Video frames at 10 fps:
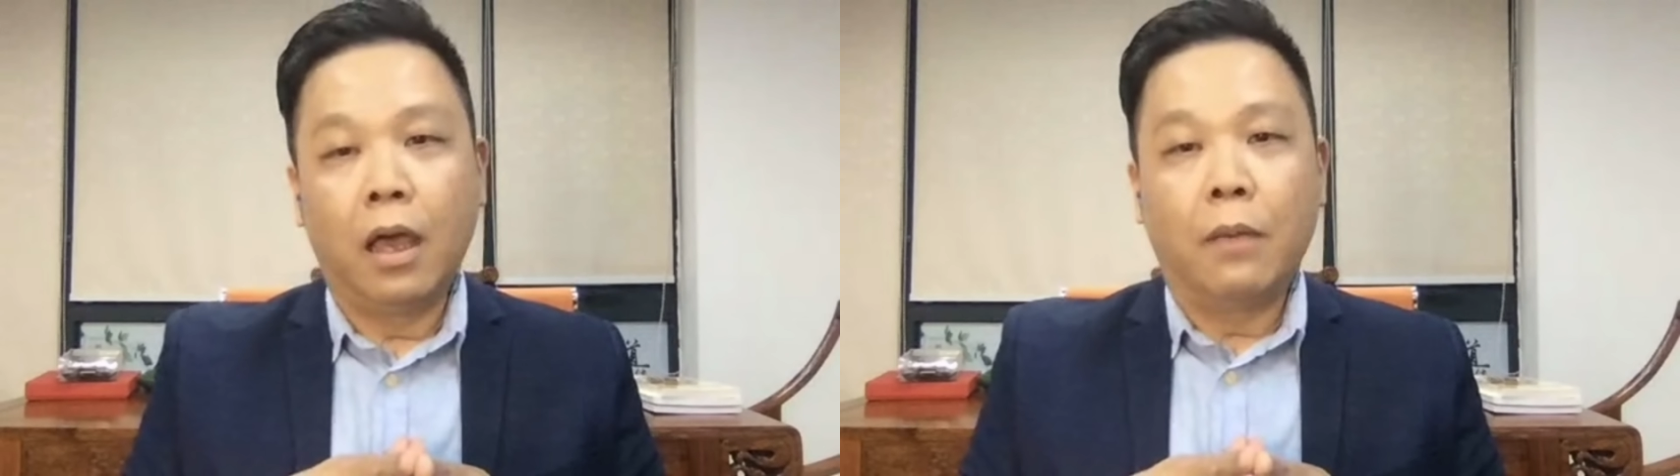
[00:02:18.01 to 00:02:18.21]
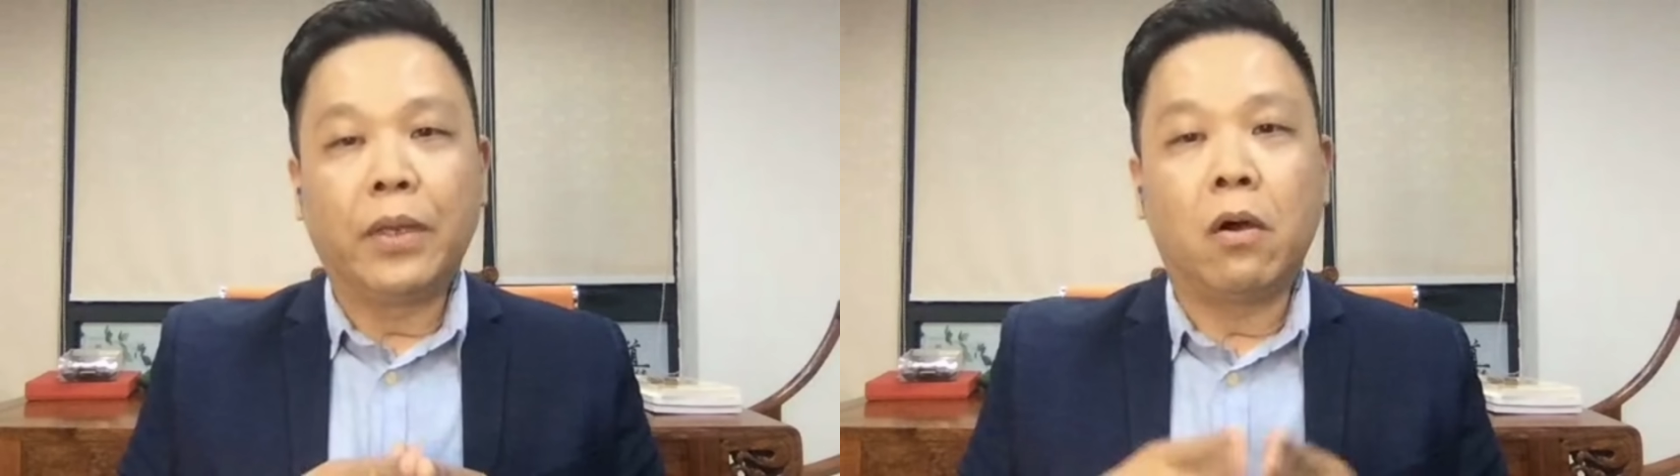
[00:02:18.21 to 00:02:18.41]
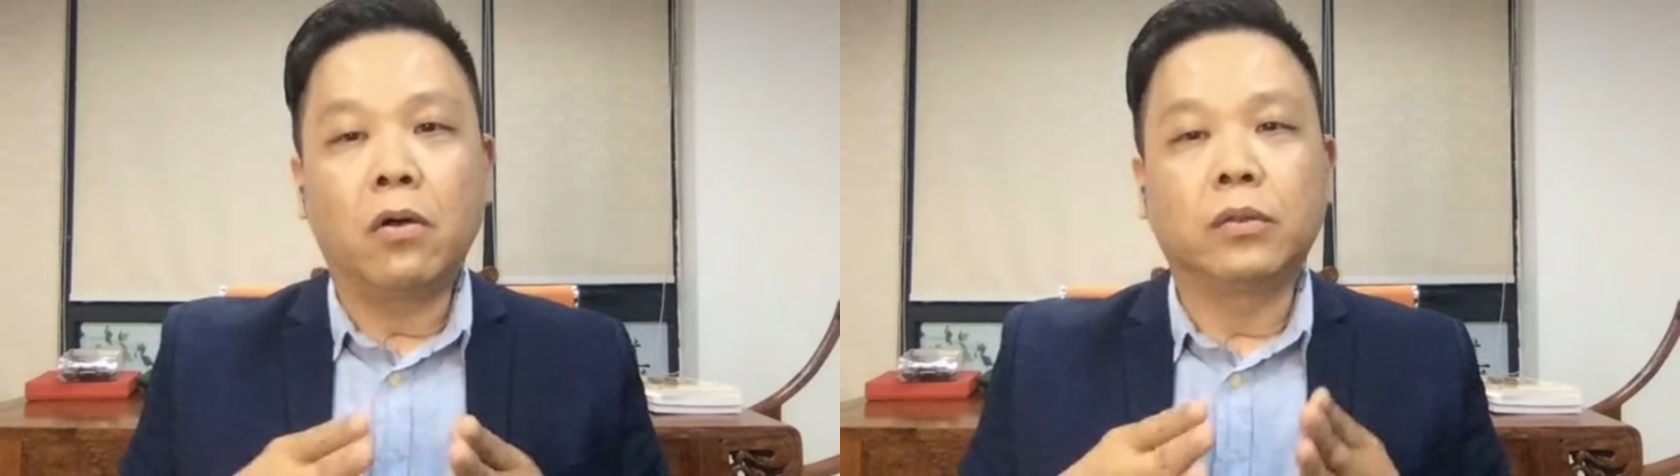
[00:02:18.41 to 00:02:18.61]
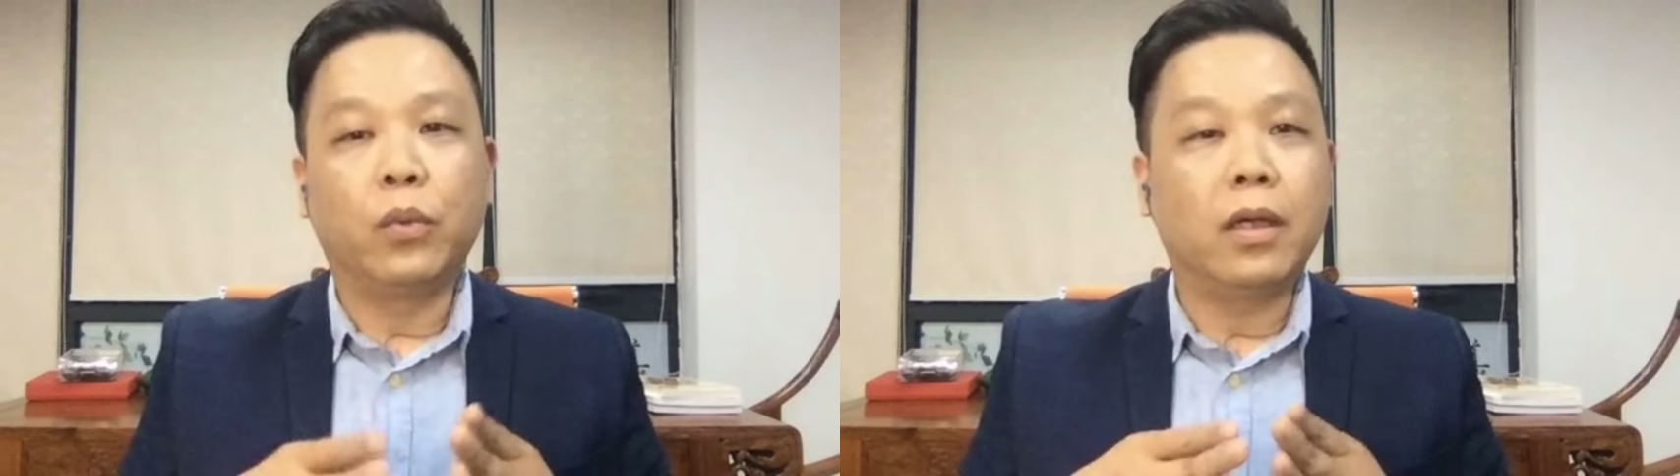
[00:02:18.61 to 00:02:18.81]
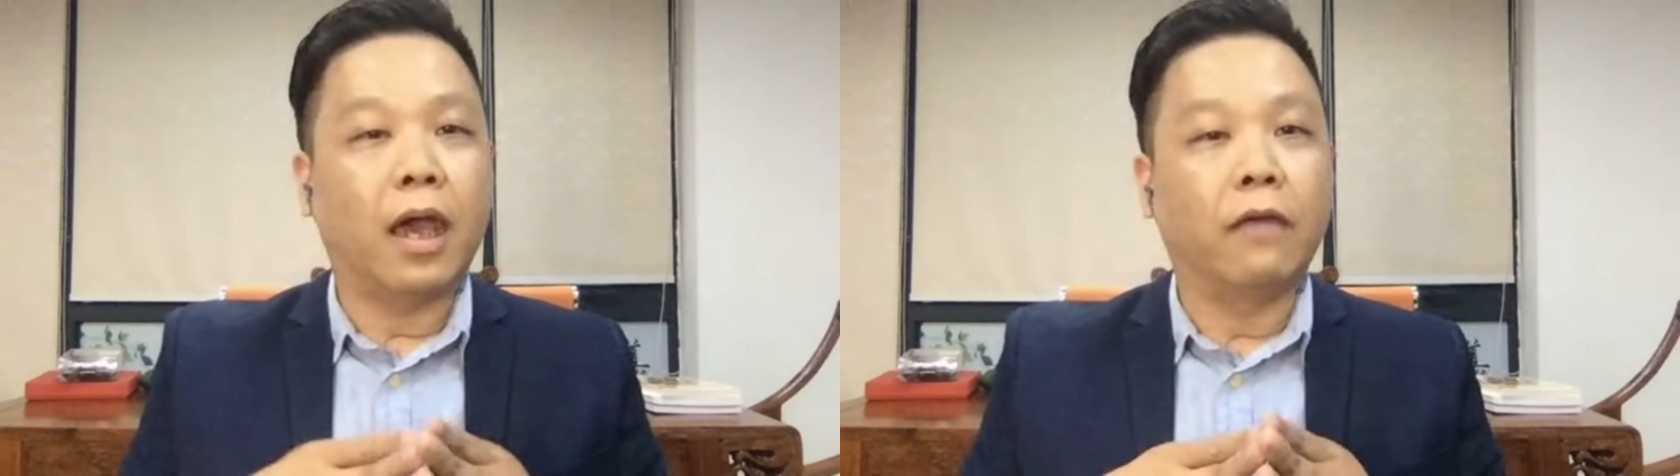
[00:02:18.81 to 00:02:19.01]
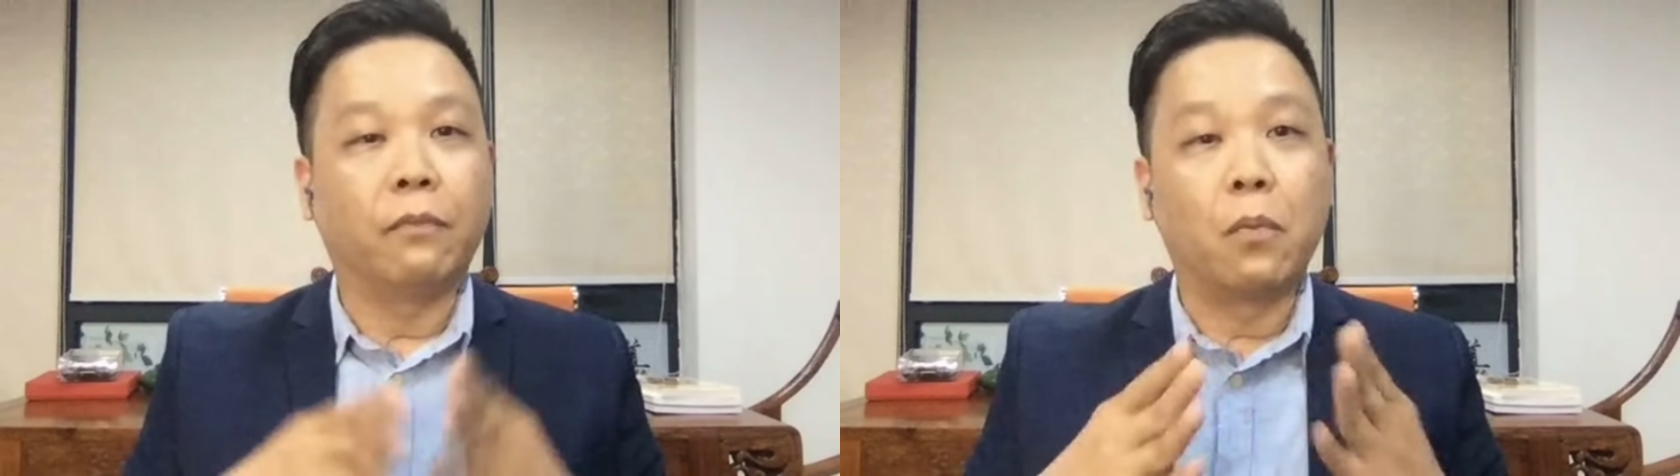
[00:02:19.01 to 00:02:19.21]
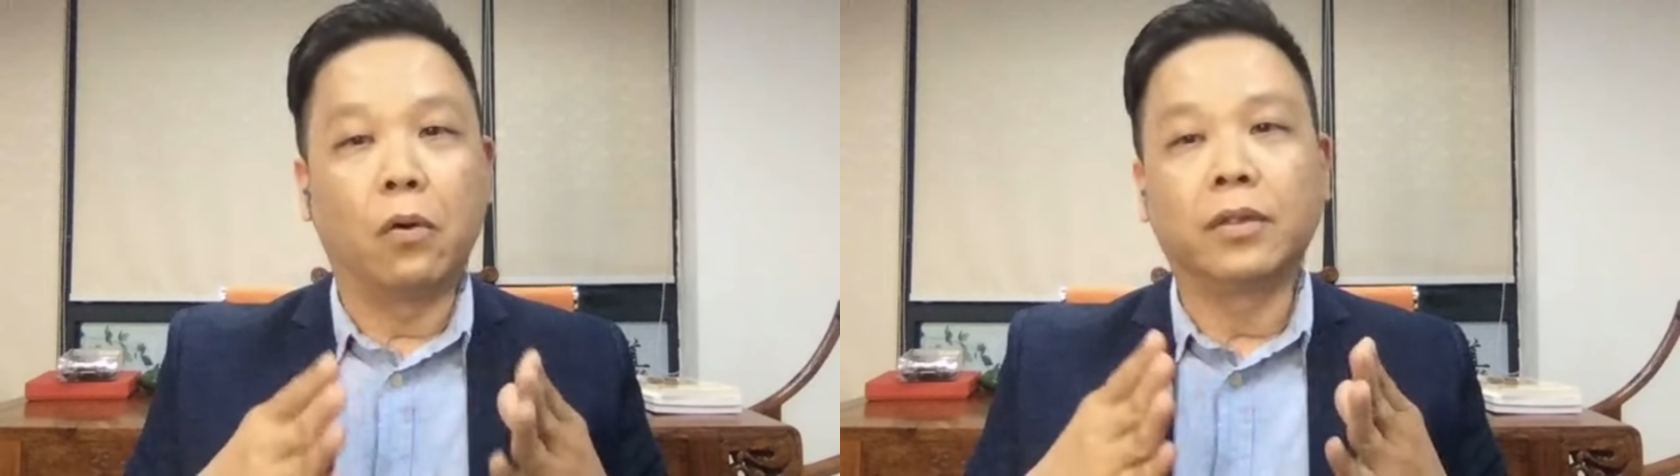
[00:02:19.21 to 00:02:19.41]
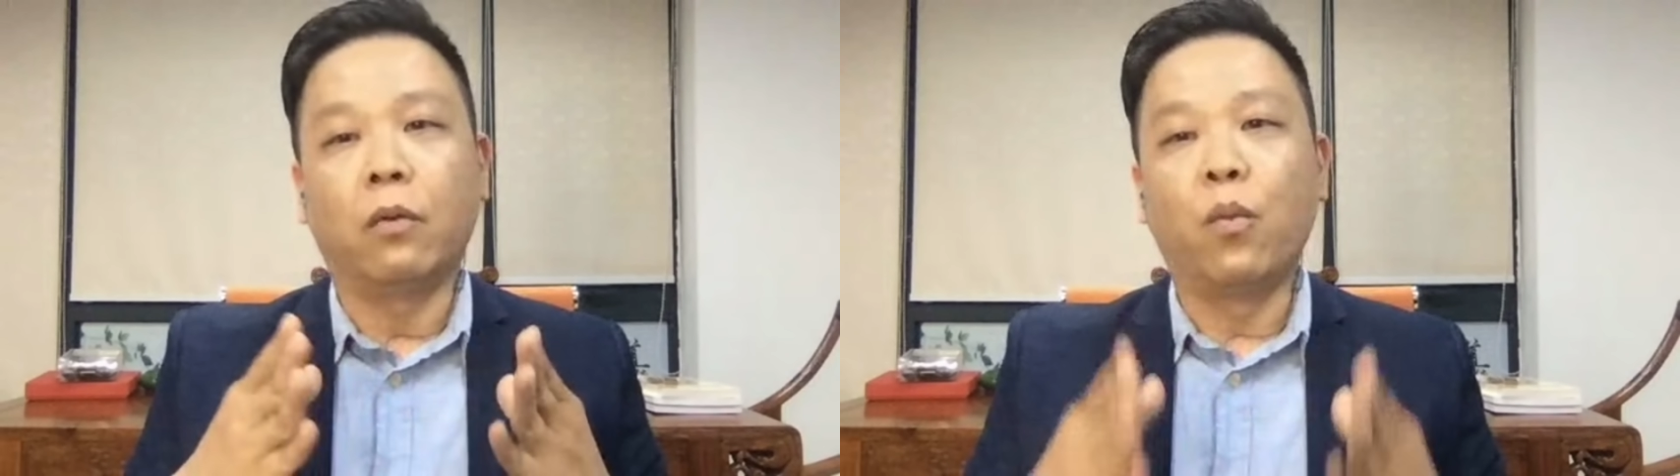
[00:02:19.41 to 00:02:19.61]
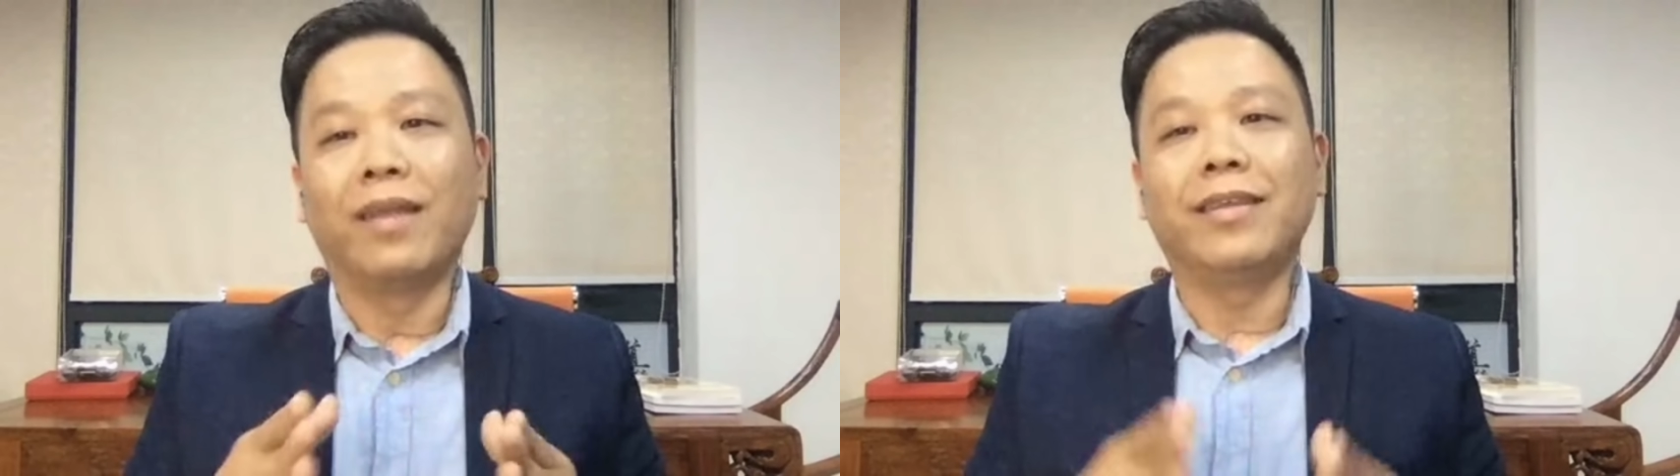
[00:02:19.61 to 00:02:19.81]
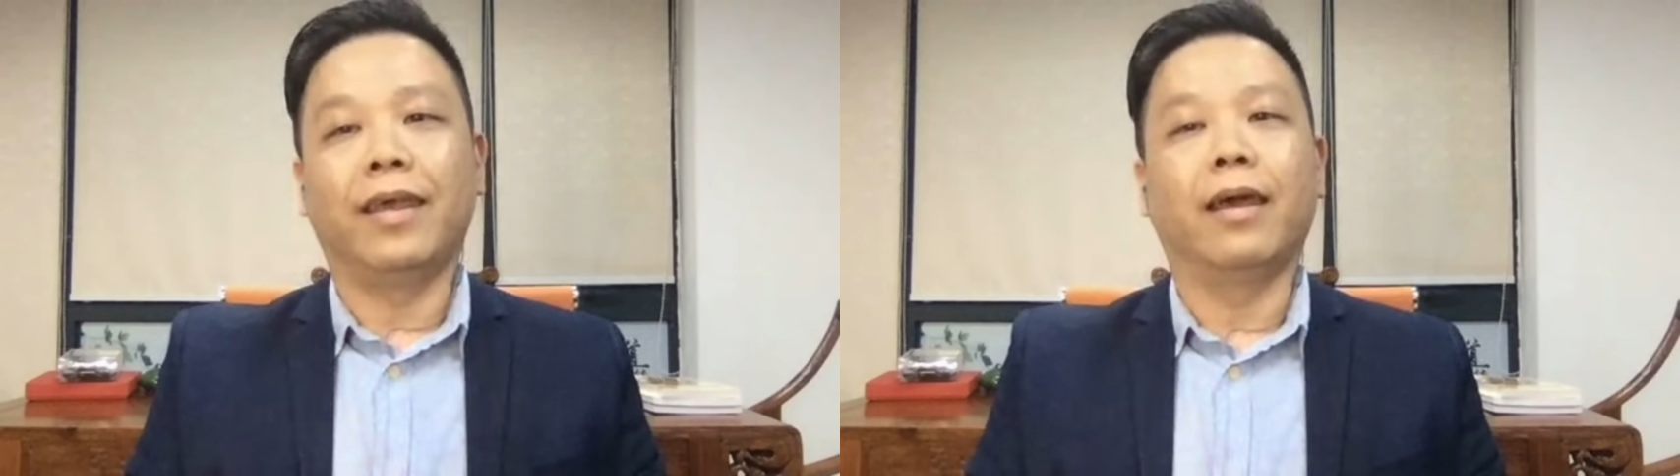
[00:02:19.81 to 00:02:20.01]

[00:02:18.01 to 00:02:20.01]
because we have more than one year